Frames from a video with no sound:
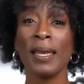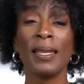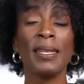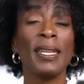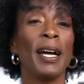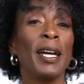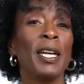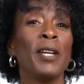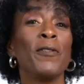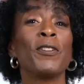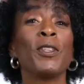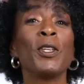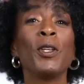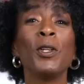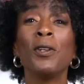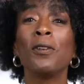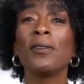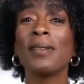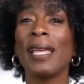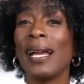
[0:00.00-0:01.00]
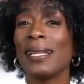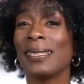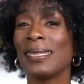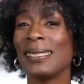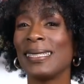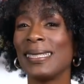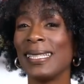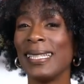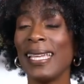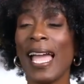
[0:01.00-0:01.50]
Now, if you like to
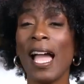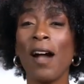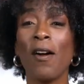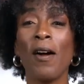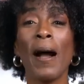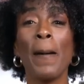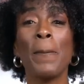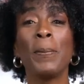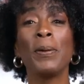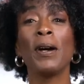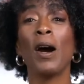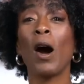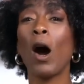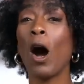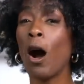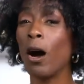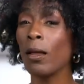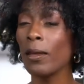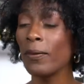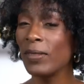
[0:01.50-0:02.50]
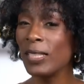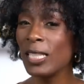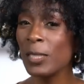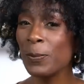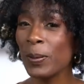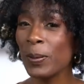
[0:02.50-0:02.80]
see how I put all of these